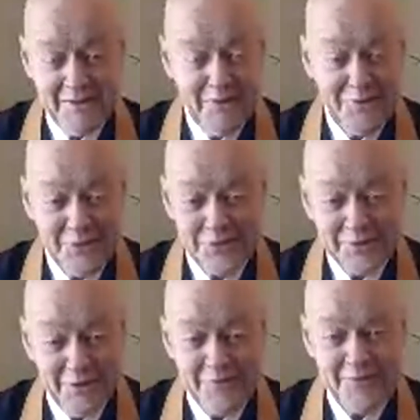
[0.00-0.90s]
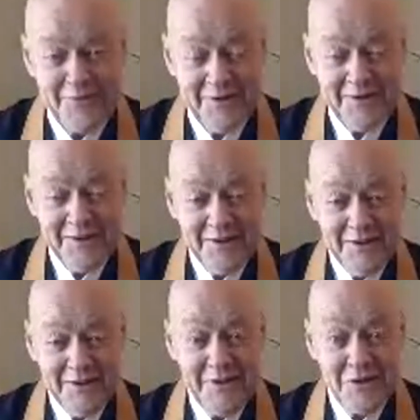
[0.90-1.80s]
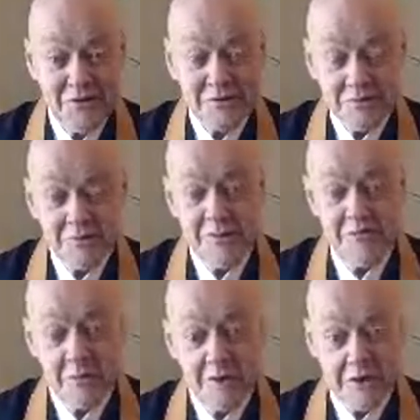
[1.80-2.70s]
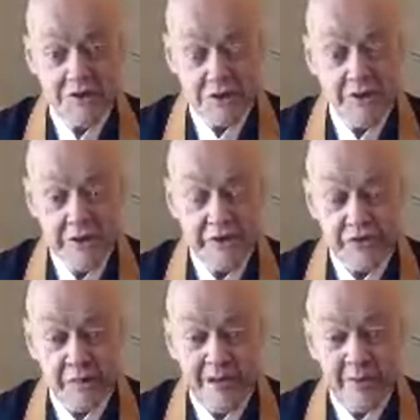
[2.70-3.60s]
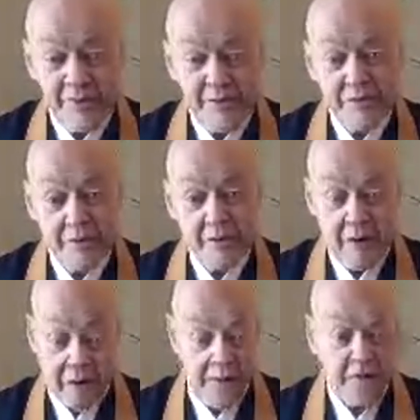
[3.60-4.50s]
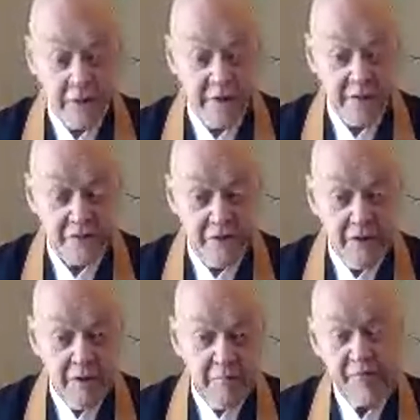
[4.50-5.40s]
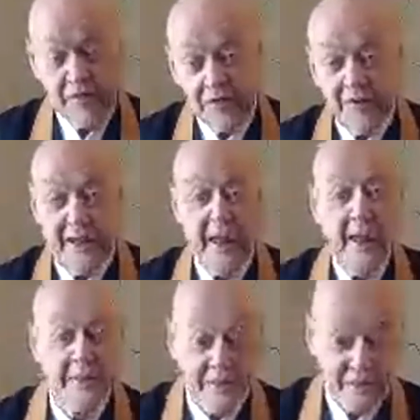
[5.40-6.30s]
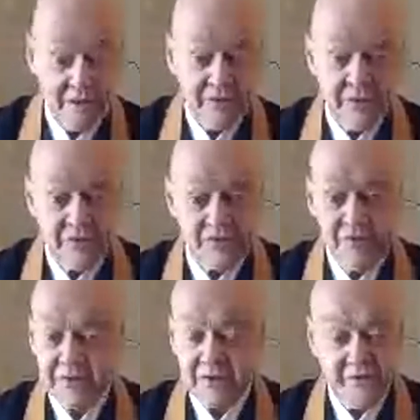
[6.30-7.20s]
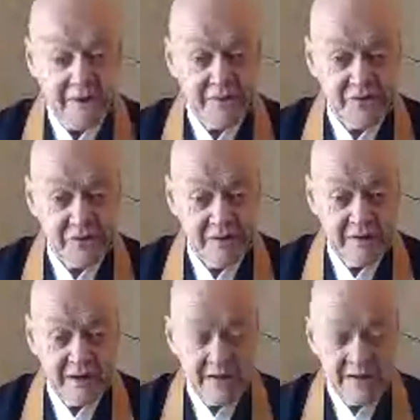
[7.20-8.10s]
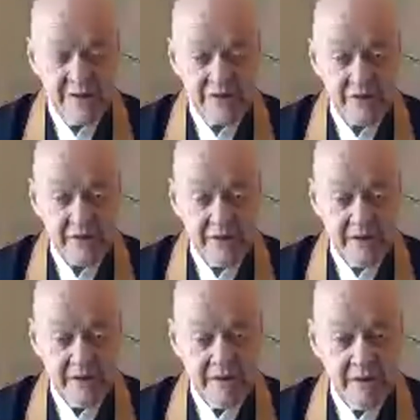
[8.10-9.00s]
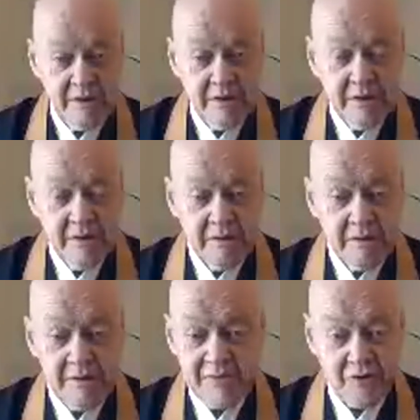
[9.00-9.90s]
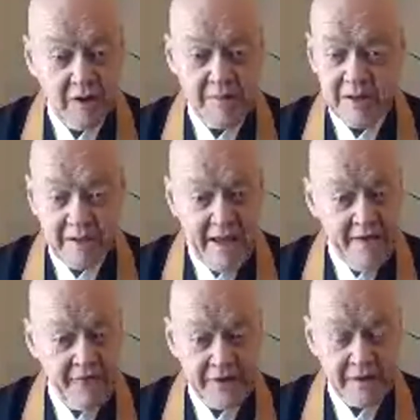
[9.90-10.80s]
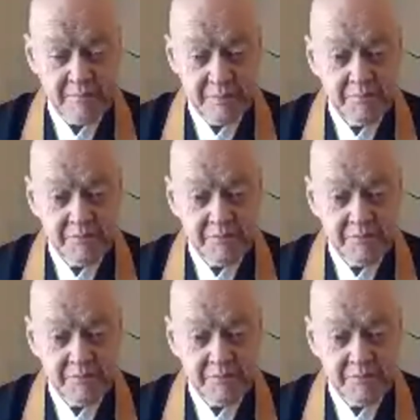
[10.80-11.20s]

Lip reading: there's no self here, then you'll be really serious about things that are serious, but then you'll add the seriousness to it that's not necessary. I'm not talking about laughing at